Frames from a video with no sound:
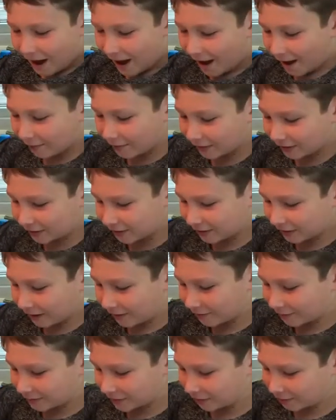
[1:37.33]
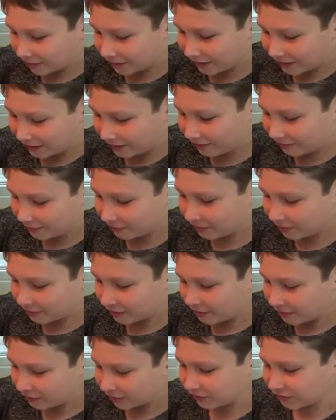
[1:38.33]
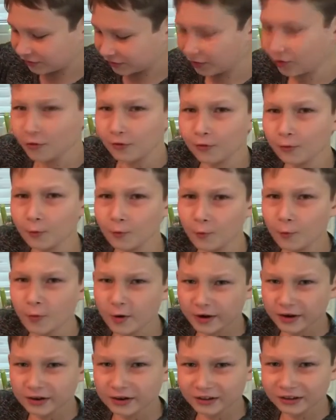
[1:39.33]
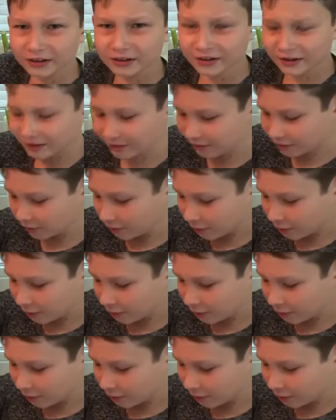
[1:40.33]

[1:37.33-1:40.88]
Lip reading: I'm doing it so weirdly.